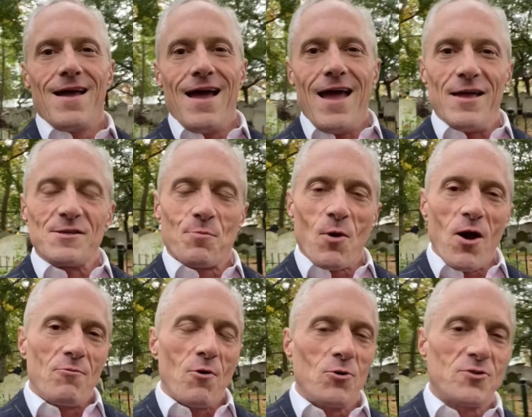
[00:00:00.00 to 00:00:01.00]
Hey, it's Brian
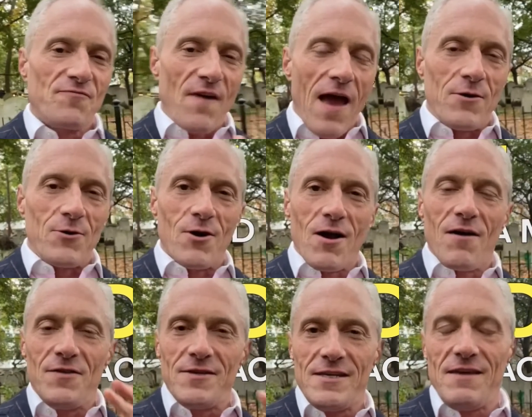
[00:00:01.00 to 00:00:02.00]
Rose, founder of
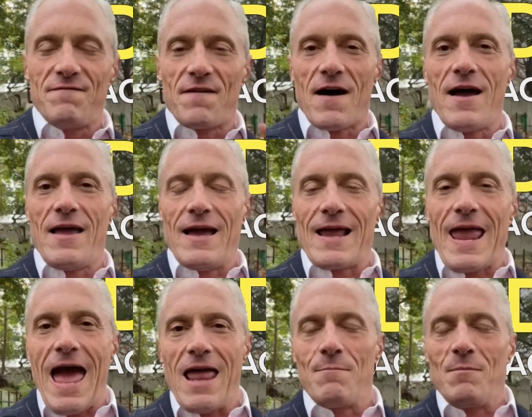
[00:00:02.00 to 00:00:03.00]
the DeFi
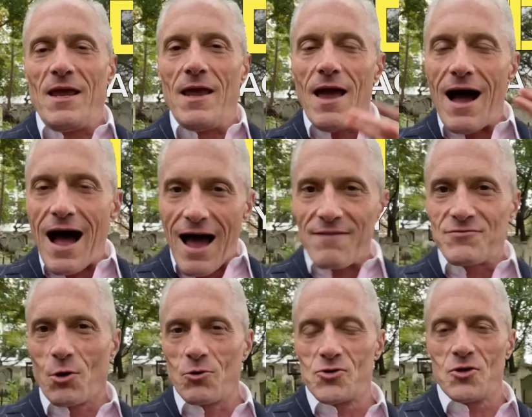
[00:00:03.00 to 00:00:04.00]
Academy. I've
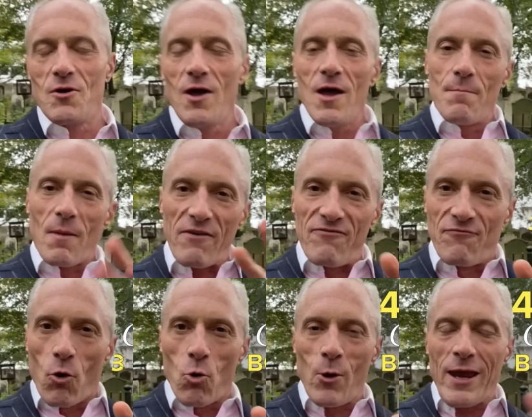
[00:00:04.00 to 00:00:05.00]
told you my
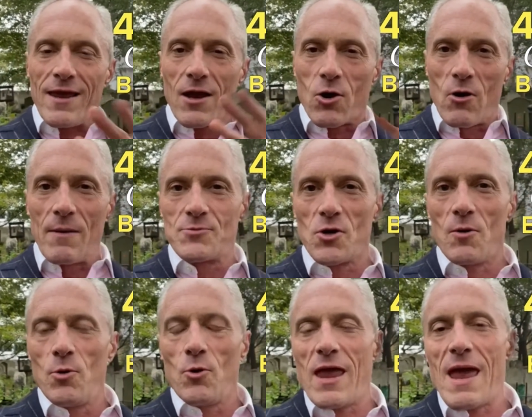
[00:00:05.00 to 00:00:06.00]
4-week crypto
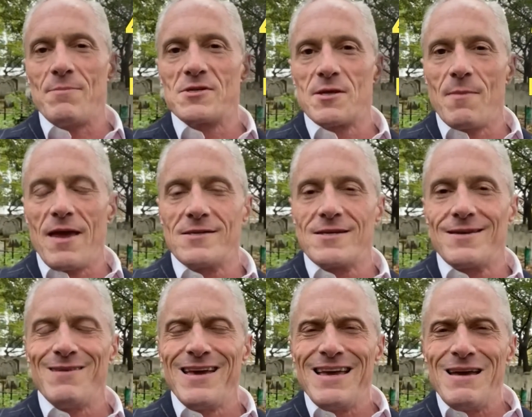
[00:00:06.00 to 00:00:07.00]
bootcamp is amazing,
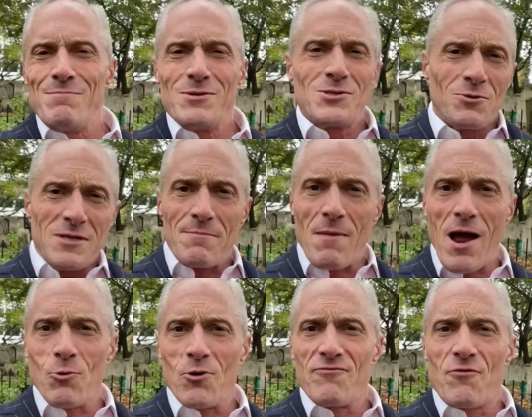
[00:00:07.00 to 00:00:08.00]
but don't take my
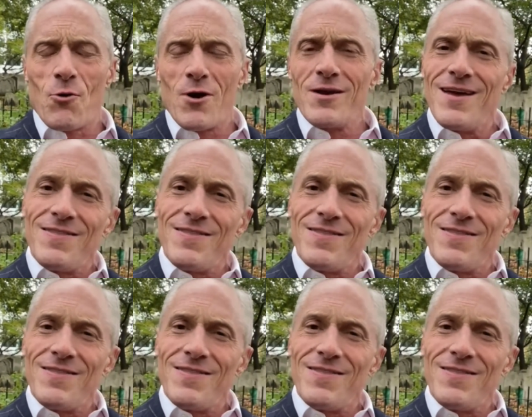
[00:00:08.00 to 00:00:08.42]
word for it.